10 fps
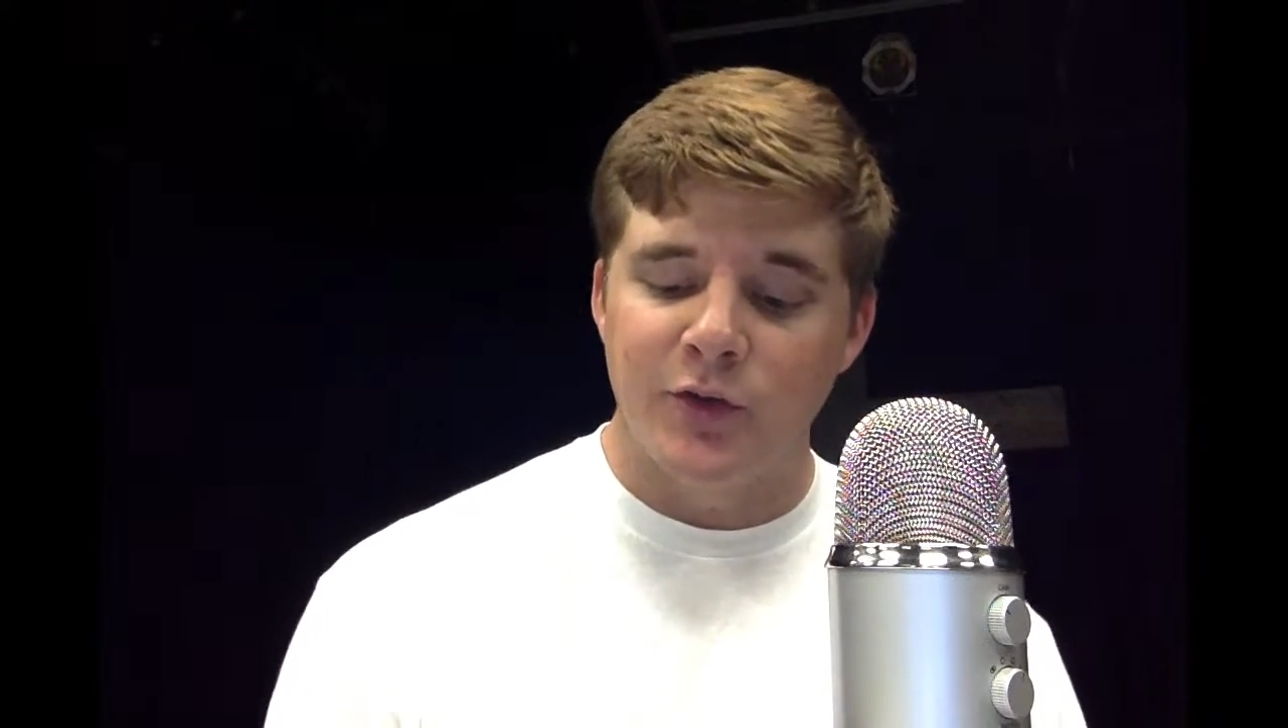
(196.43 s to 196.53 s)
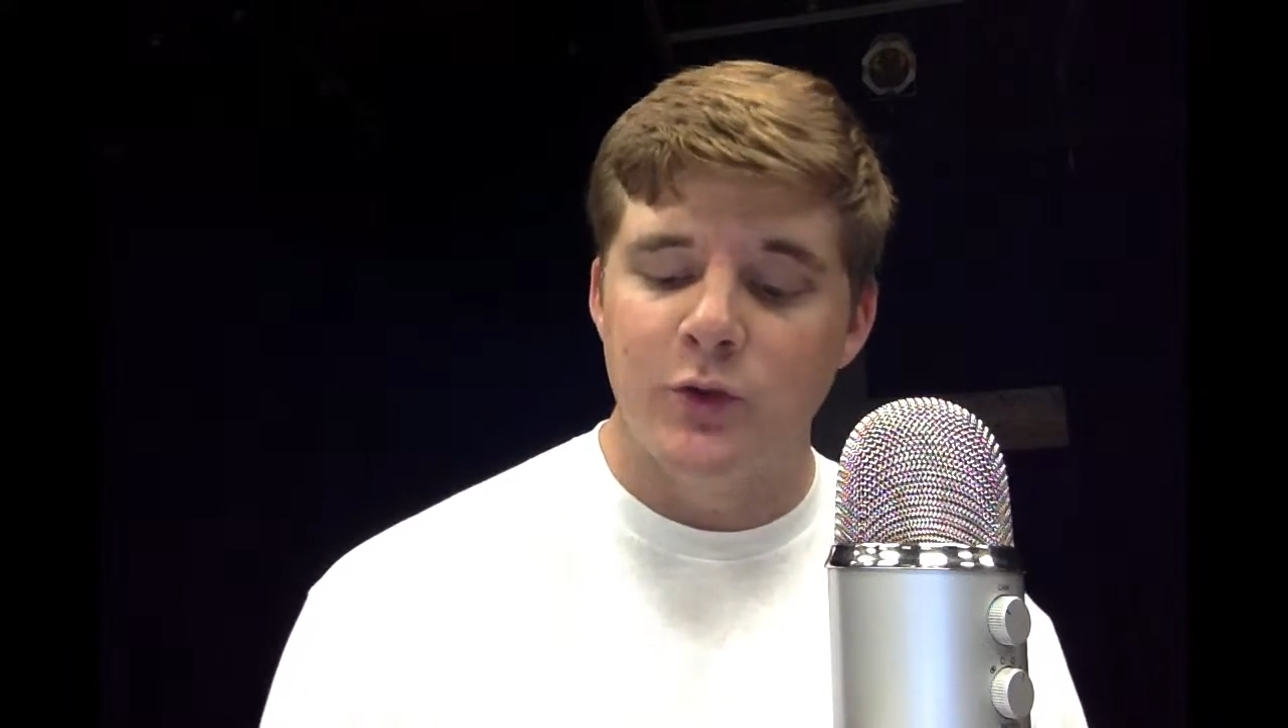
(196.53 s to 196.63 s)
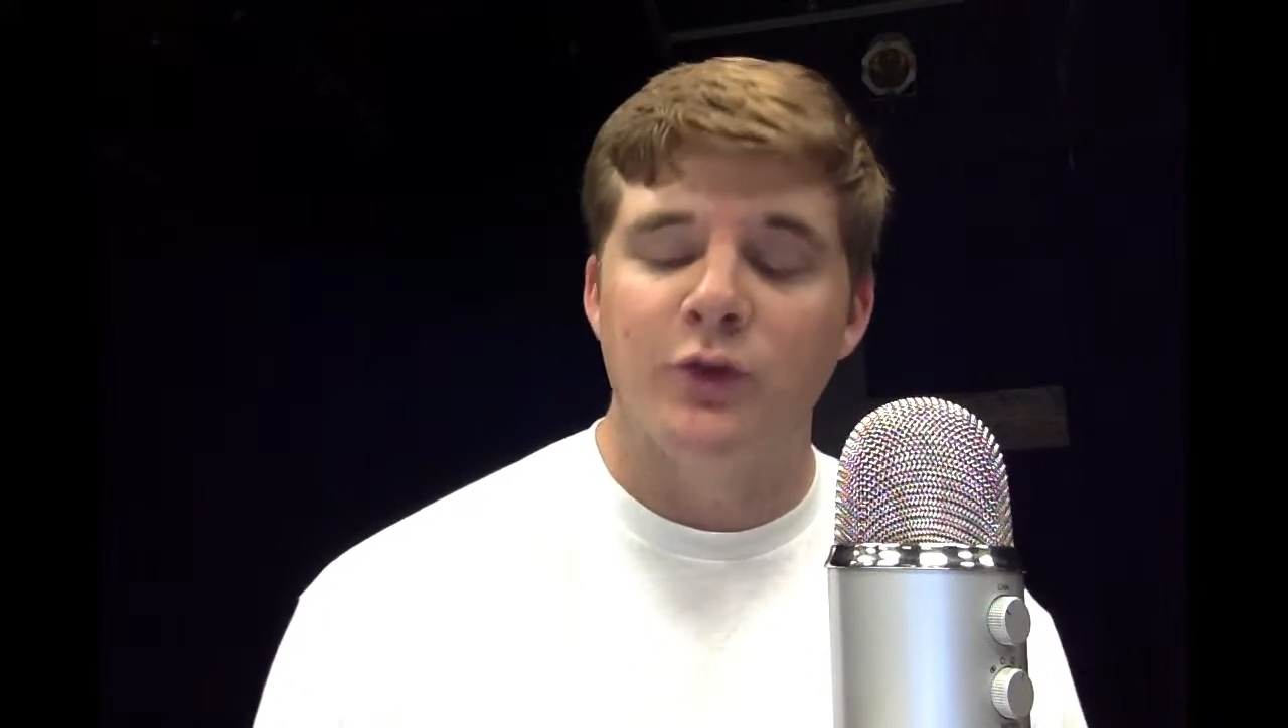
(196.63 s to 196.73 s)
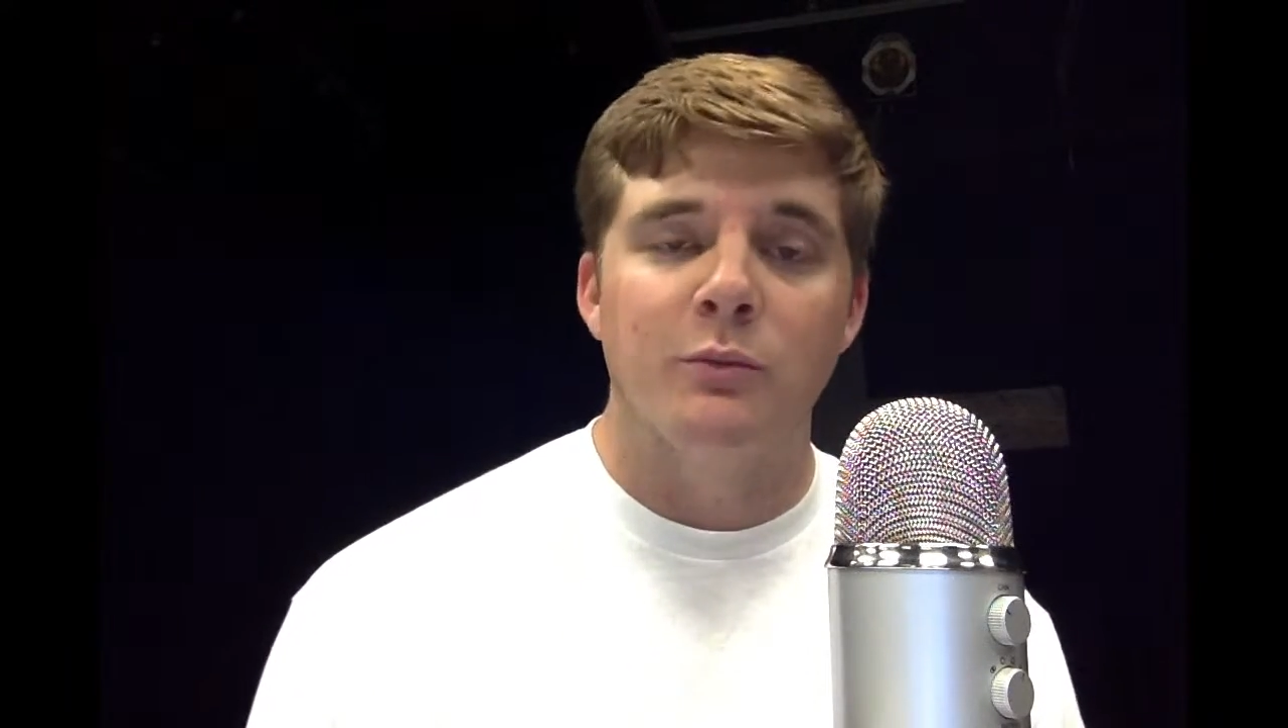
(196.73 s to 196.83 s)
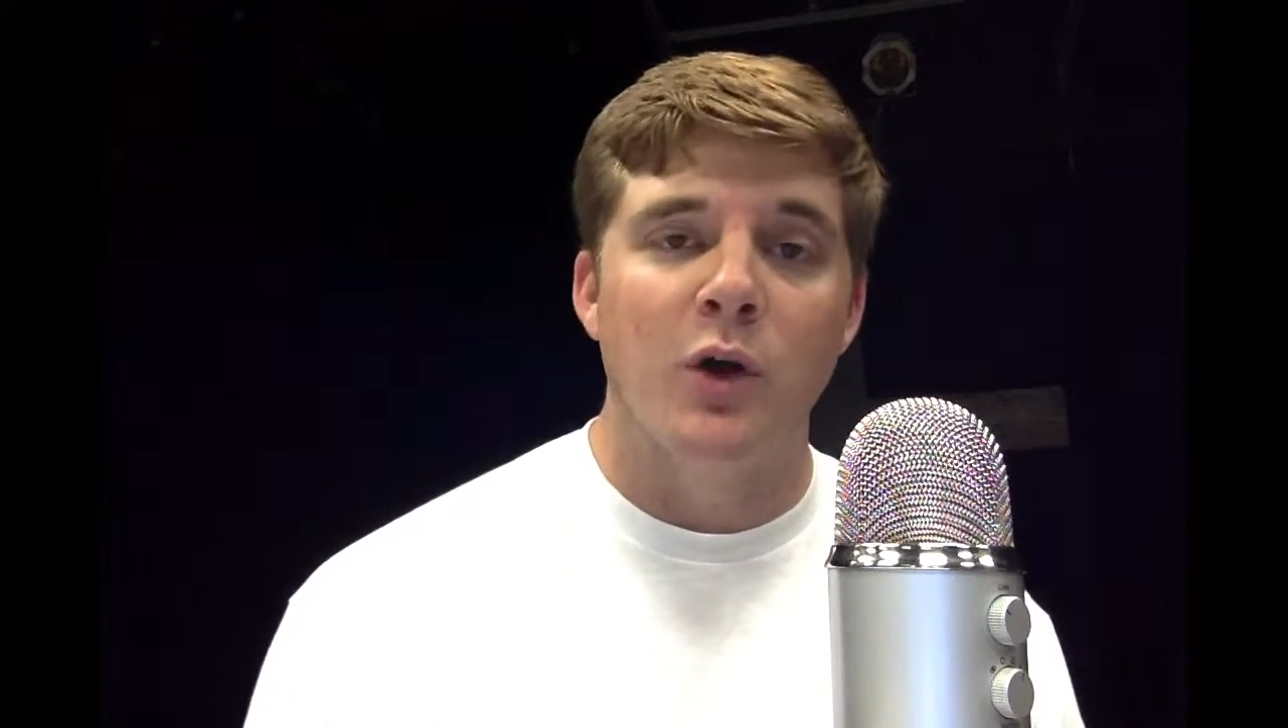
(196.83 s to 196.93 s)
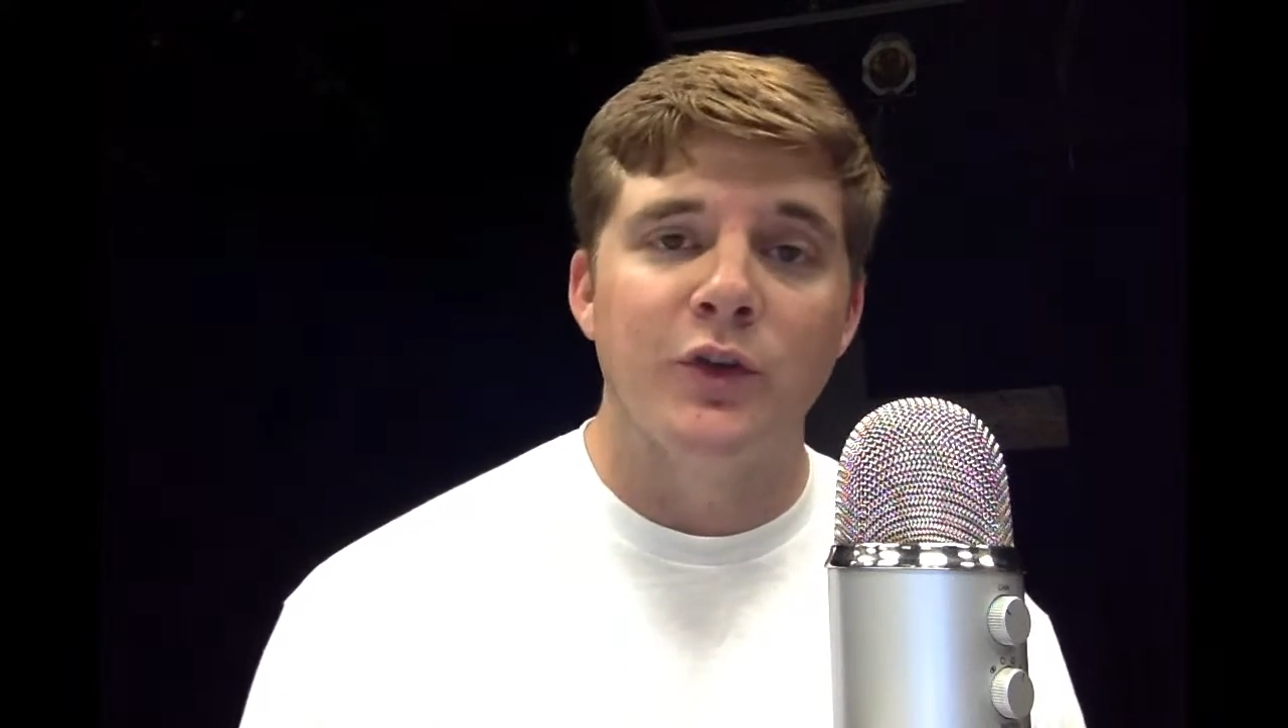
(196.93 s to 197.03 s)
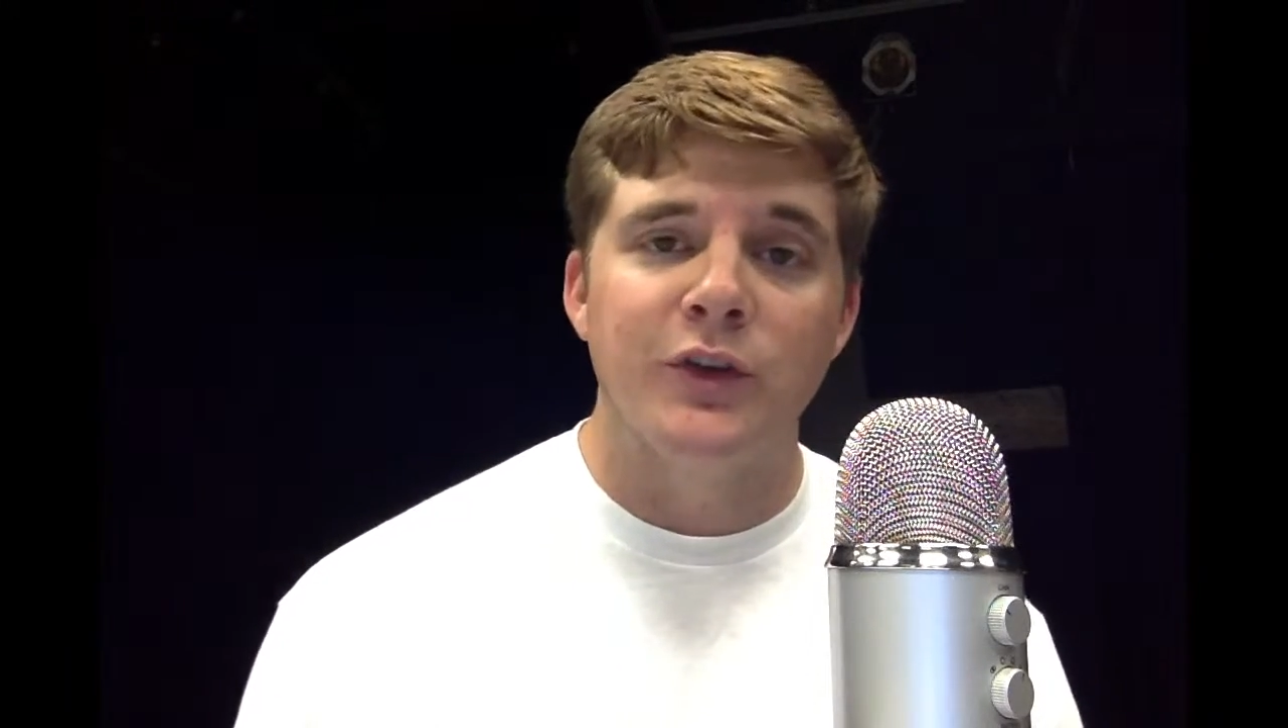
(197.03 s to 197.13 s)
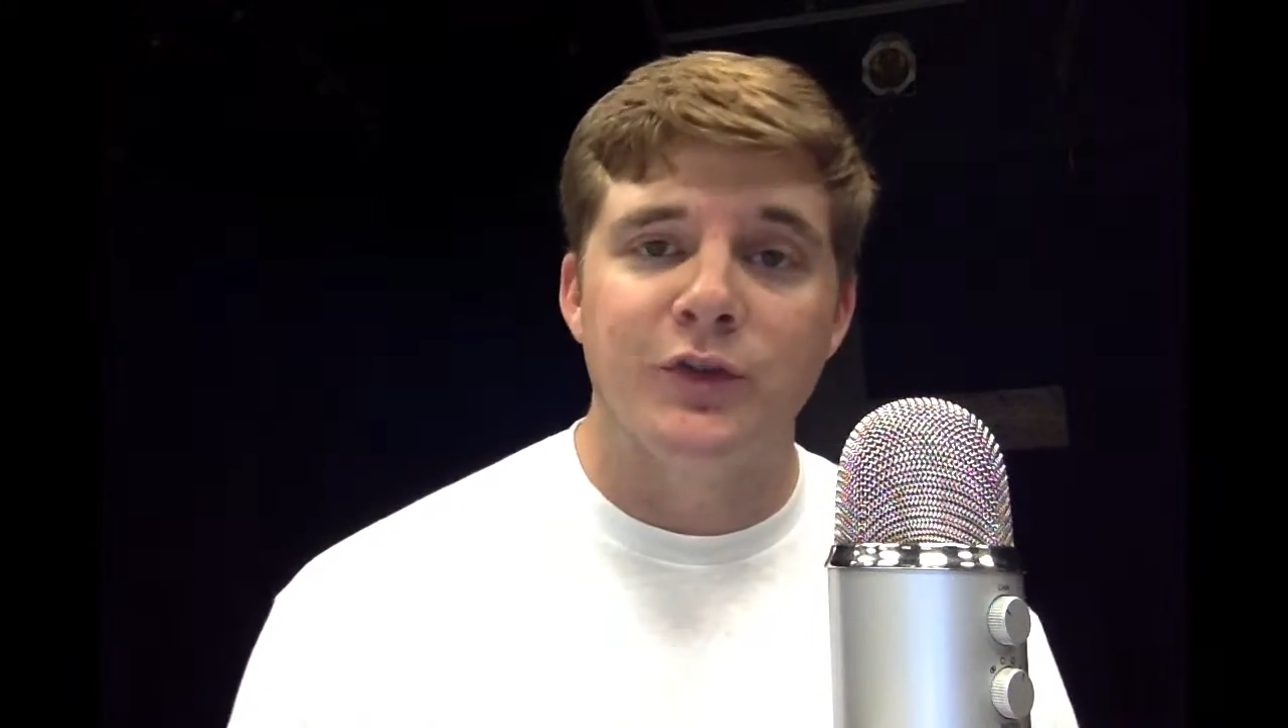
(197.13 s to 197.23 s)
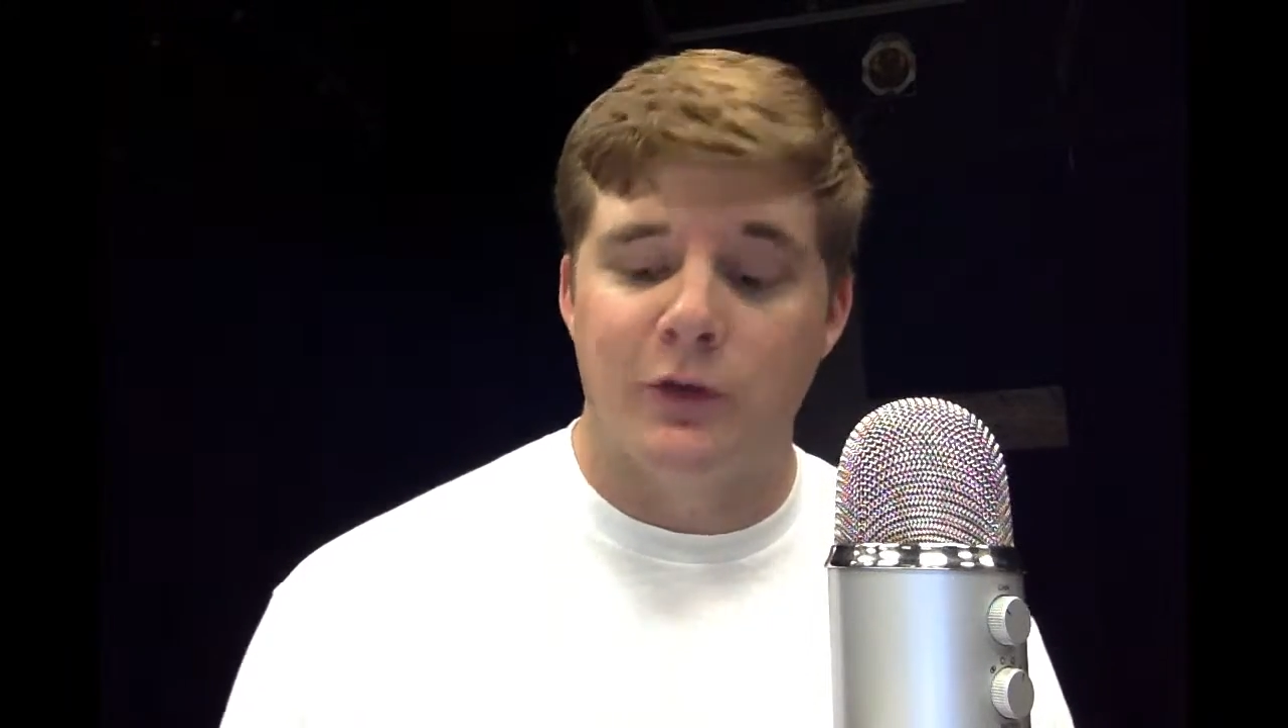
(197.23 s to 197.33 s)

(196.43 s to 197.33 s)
use Moses